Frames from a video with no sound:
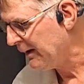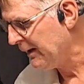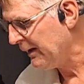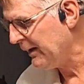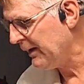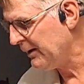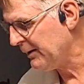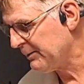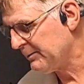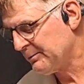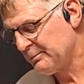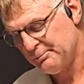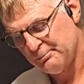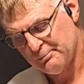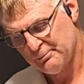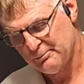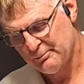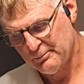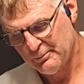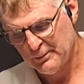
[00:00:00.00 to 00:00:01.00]
And
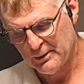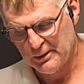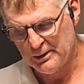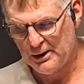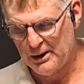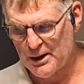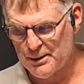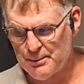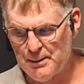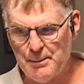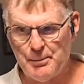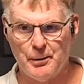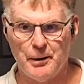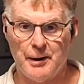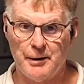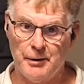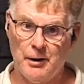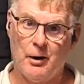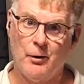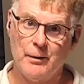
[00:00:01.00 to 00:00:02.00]
a lot of the people I
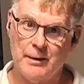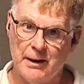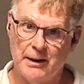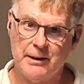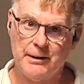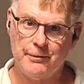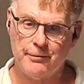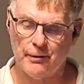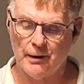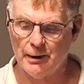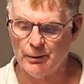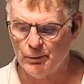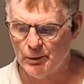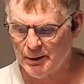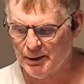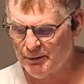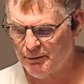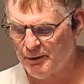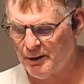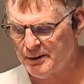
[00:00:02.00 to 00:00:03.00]
know with that E-Flite one,
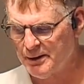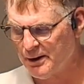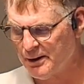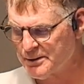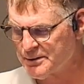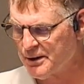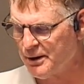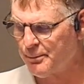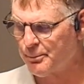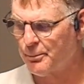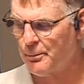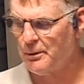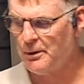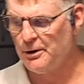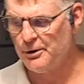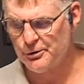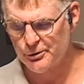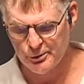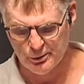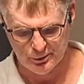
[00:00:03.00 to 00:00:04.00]
they've had that same
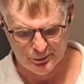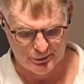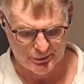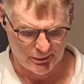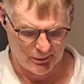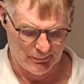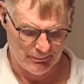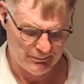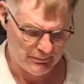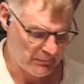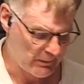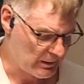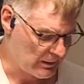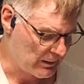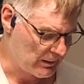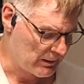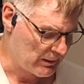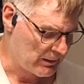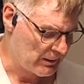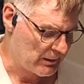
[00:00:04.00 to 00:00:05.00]
issue, so
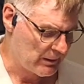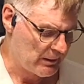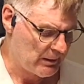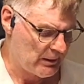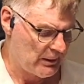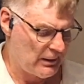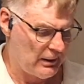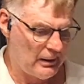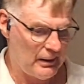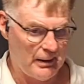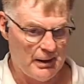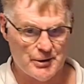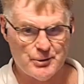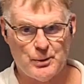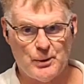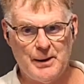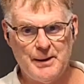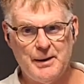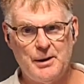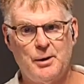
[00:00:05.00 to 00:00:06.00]
that's
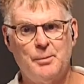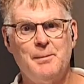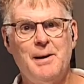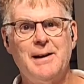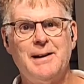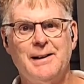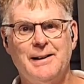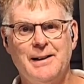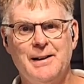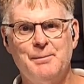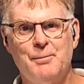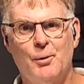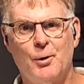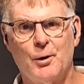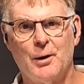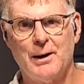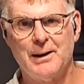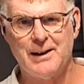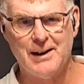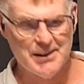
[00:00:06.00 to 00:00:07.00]
why they don't make it anymore,
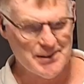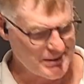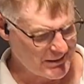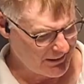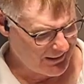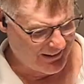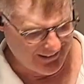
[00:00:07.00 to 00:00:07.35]
I guess.